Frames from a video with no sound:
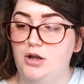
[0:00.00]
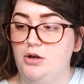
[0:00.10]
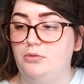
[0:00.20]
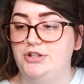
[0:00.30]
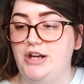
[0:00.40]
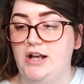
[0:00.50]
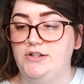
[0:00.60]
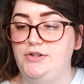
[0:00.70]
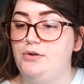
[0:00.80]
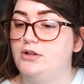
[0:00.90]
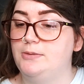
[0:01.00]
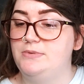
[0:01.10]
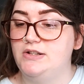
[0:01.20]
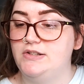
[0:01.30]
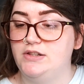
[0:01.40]
which has
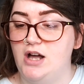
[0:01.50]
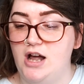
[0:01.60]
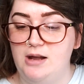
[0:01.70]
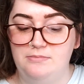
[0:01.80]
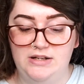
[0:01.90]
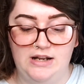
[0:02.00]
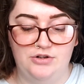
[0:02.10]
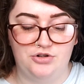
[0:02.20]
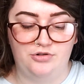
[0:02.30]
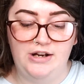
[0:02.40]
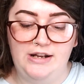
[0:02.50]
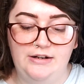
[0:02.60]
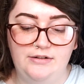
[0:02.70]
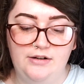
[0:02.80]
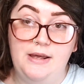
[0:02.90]
eucalyptus, lime, tangerine.
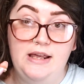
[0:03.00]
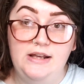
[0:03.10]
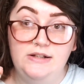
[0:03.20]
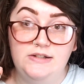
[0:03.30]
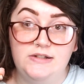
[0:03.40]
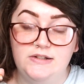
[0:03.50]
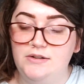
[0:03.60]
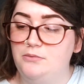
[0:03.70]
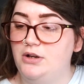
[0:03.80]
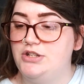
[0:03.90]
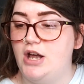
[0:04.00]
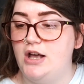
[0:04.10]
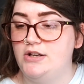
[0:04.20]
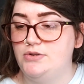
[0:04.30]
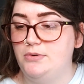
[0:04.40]
Peace, which
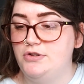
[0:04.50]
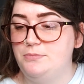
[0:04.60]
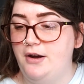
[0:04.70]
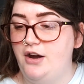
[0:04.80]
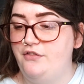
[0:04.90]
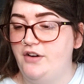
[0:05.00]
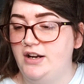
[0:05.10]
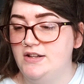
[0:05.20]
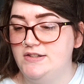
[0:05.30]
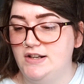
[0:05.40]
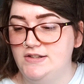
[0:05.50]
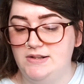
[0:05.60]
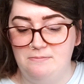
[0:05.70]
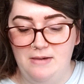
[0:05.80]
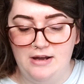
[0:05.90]
has rosemary, frankincense,
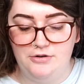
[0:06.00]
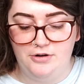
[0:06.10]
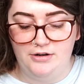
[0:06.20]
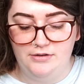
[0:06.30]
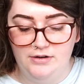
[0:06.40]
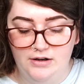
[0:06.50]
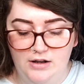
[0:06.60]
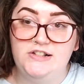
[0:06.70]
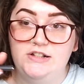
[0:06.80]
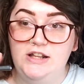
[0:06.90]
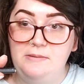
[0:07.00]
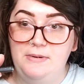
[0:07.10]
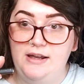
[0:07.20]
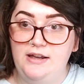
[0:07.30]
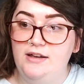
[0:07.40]
and mandarin.
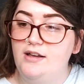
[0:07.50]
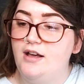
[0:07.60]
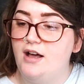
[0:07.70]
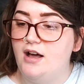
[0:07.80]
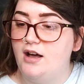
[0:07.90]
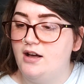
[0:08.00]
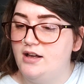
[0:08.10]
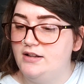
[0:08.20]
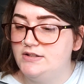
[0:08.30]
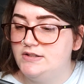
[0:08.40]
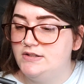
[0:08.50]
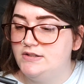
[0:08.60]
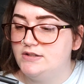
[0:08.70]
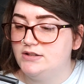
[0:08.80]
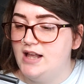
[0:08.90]
Sleepy,
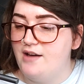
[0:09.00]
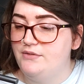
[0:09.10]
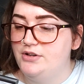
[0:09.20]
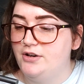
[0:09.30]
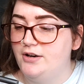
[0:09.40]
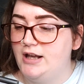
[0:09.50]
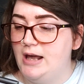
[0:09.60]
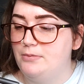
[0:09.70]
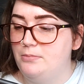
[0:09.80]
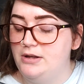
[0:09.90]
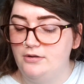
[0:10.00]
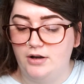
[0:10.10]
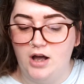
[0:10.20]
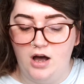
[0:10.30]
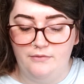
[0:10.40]
it's lavender, chamomile,
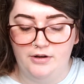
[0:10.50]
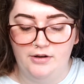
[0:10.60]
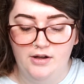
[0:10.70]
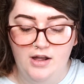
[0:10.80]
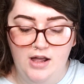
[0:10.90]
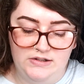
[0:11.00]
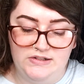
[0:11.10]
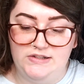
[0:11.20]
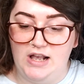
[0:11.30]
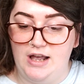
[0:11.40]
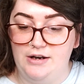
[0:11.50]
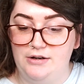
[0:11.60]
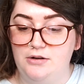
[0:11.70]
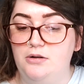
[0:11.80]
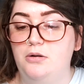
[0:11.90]
and kava. Zen,